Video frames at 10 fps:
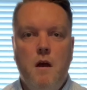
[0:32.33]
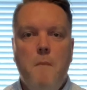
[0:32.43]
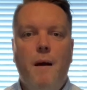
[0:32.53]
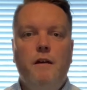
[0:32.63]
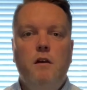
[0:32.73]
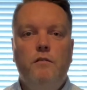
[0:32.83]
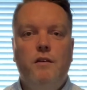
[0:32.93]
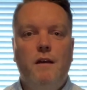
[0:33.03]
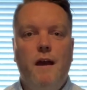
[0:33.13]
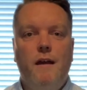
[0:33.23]
By
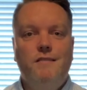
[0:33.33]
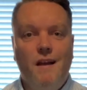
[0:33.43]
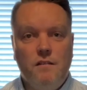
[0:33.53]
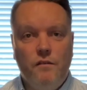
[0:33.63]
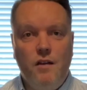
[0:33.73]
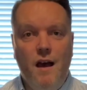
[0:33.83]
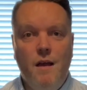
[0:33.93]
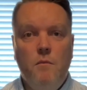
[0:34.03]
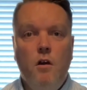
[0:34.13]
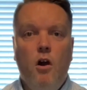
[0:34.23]
using a sands of
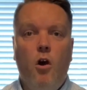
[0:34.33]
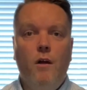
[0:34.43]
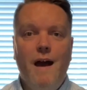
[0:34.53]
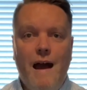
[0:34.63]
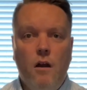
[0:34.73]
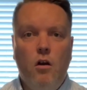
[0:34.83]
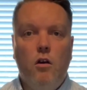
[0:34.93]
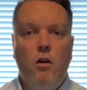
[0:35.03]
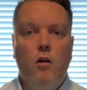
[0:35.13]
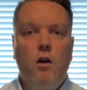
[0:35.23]
time or an analog
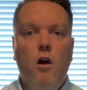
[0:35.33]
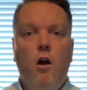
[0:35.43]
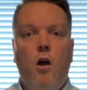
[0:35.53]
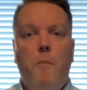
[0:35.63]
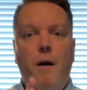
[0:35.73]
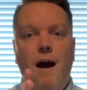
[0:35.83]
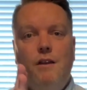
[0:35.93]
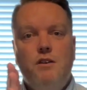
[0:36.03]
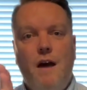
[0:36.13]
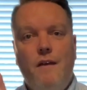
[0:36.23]
clock or a pie
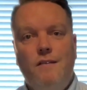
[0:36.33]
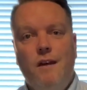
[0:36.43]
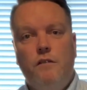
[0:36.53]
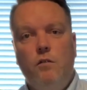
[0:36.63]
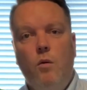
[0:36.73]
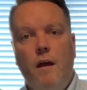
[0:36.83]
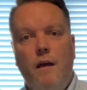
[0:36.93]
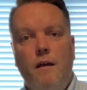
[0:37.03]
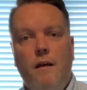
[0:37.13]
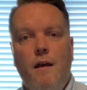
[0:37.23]
chart that ticks away,
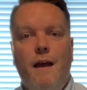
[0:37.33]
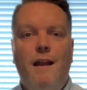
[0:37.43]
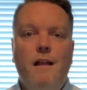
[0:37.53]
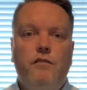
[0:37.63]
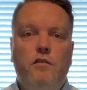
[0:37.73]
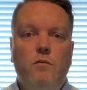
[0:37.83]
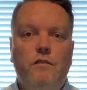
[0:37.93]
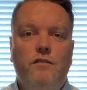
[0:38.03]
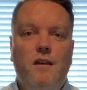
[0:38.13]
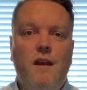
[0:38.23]
it lets students
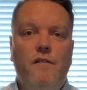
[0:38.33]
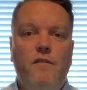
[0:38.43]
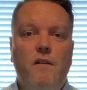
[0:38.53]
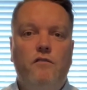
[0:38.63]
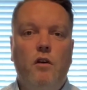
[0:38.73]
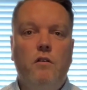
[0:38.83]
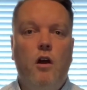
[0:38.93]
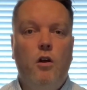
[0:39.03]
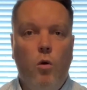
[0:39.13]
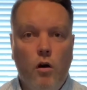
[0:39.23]
see if they've done a
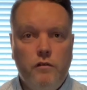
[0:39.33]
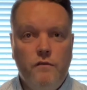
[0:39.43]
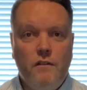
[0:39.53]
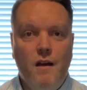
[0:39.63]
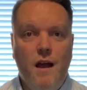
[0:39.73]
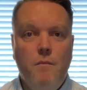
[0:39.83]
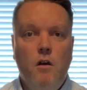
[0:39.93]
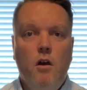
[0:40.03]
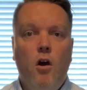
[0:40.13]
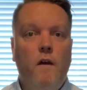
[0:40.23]
quarter of the time
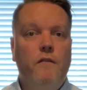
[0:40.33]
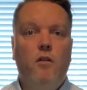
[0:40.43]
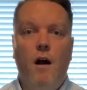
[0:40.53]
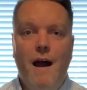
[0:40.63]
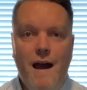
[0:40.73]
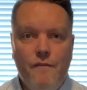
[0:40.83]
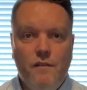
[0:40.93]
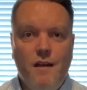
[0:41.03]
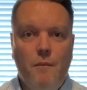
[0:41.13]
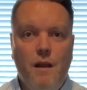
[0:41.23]
or they've got half the
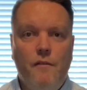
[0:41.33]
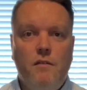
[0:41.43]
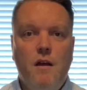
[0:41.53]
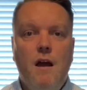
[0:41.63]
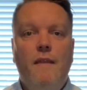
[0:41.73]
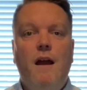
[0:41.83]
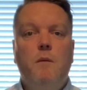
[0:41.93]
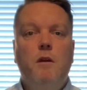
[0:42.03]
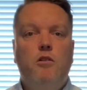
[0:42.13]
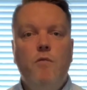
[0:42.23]
time left. And that can
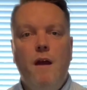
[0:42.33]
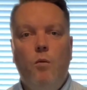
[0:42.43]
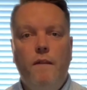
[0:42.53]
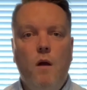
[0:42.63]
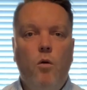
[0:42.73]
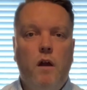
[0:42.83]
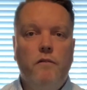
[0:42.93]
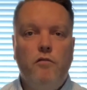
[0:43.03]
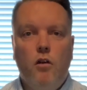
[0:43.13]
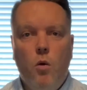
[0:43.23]
be great when they're working
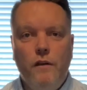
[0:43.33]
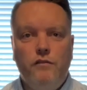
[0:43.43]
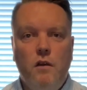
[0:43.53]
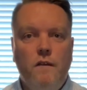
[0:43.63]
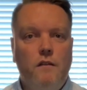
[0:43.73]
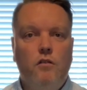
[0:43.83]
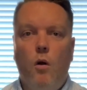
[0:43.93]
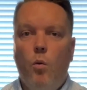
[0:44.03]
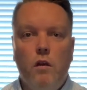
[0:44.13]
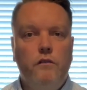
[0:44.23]
through a question that's got
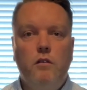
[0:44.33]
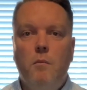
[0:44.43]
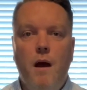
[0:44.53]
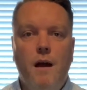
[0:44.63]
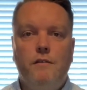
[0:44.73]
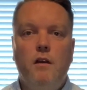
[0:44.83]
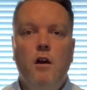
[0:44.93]
one or two marks